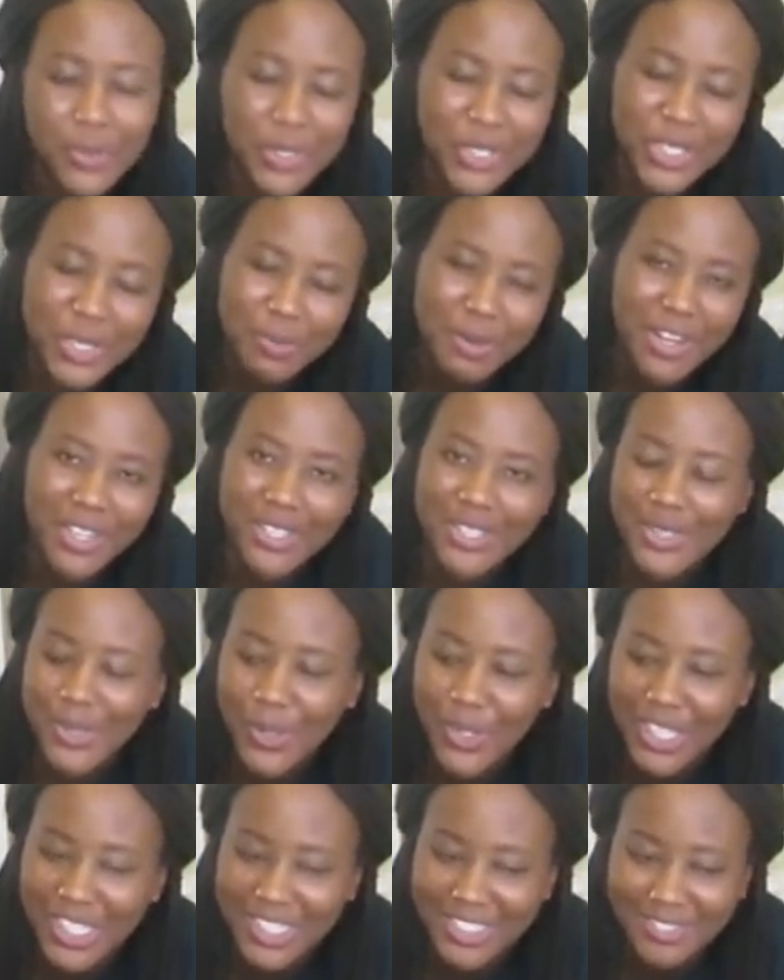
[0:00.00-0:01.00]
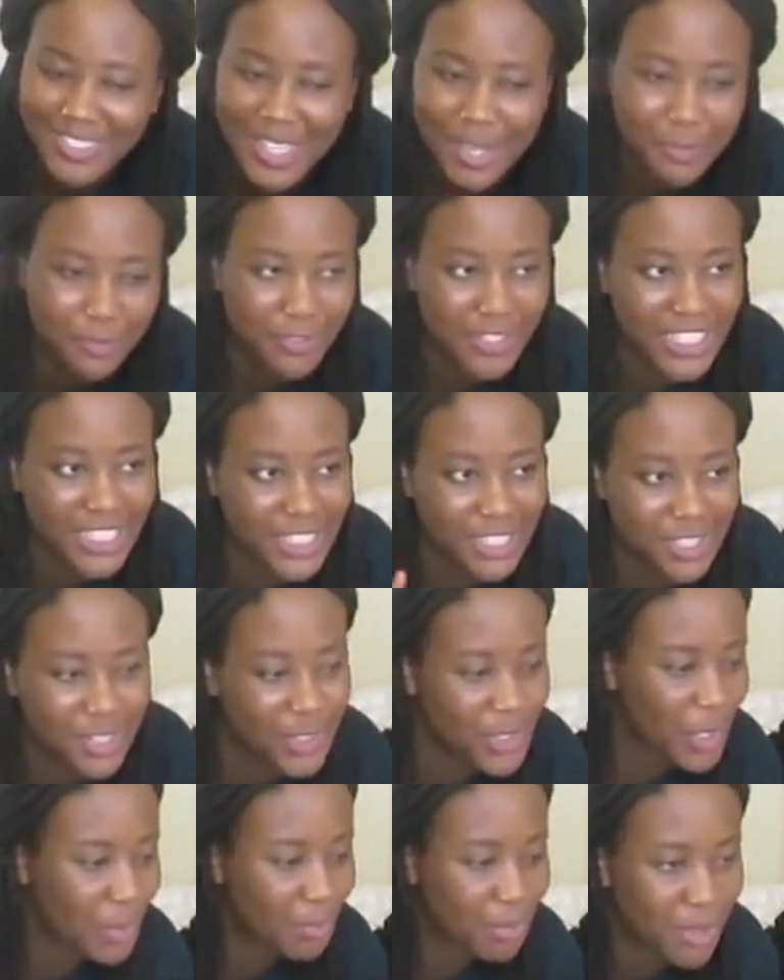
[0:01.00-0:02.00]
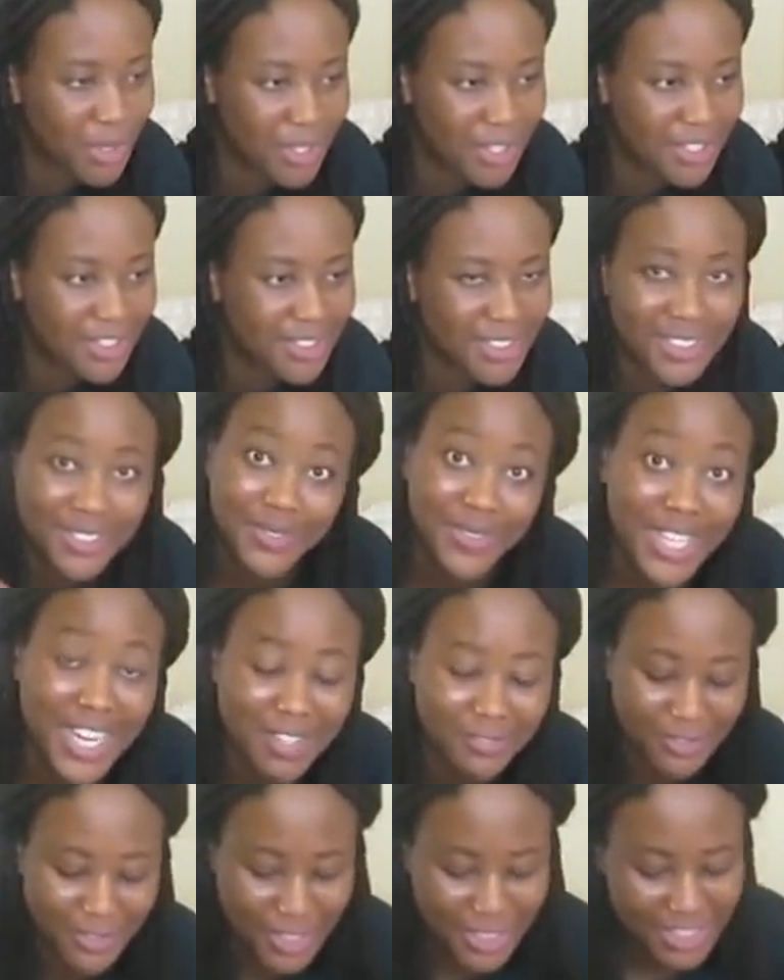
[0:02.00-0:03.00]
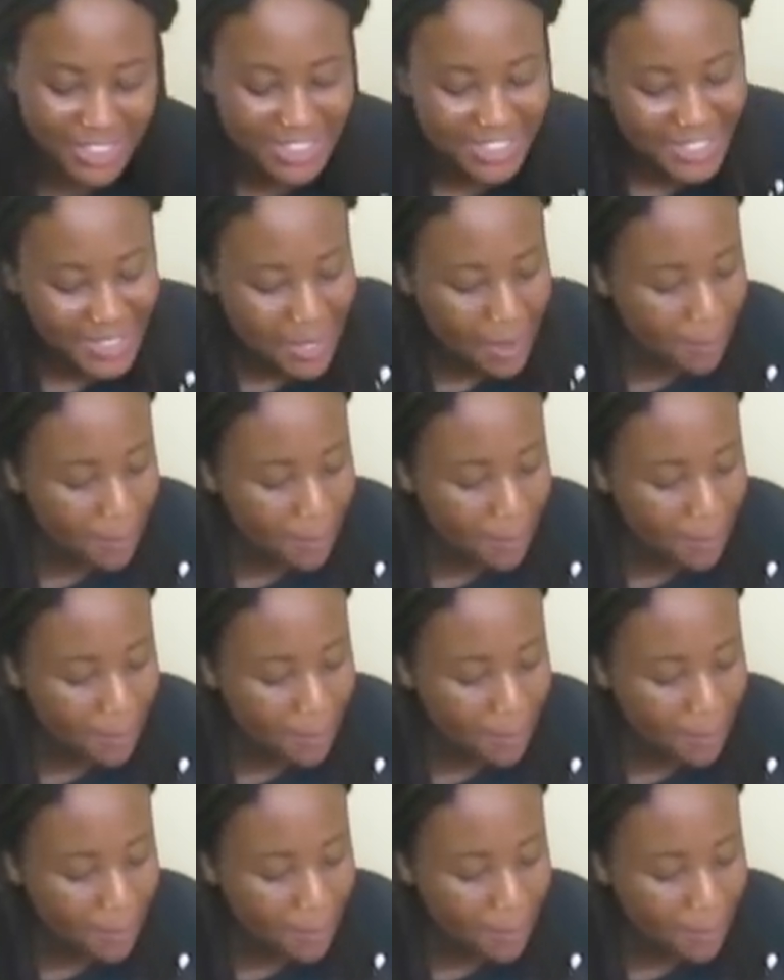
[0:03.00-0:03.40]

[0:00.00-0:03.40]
What do you Americans call it? A fleece, jumper, whatever.